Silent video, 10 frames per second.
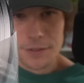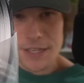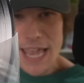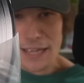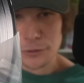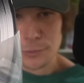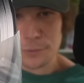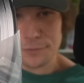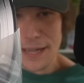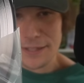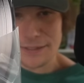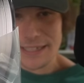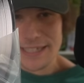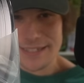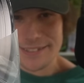The actual vinyl
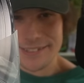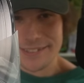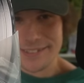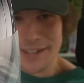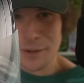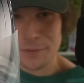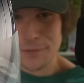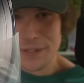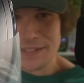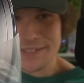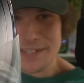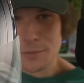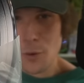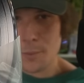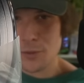itself, you can see the
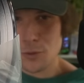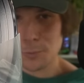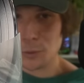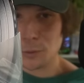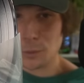Roman numeral